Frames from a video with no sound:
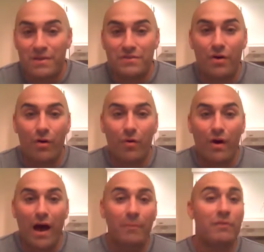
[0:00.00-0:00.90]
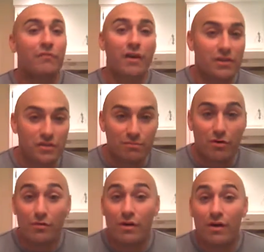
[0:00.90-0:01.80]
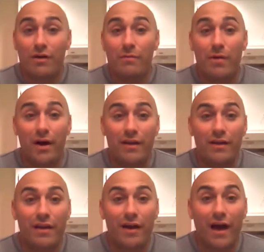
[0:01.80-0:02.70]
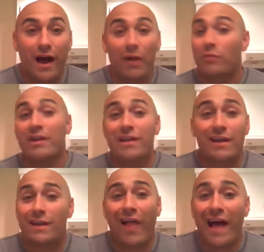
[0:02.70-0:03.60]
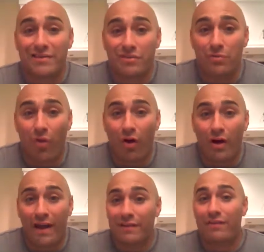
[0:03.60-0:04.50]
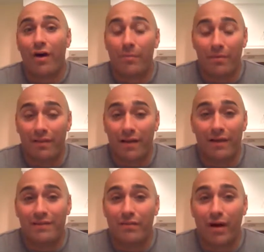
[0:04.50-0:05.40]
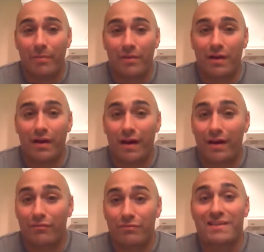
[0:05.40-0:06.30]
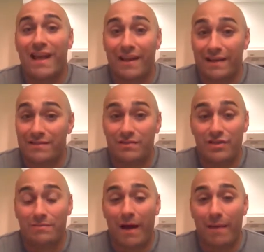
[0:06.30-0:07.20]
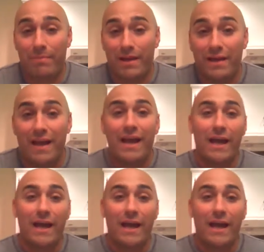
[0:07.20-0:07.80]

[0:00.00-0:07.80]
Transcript: So I'm going to fuck you, Shmoo. But I don't think you're gonna last too long at the top of the standings. Just my opinion.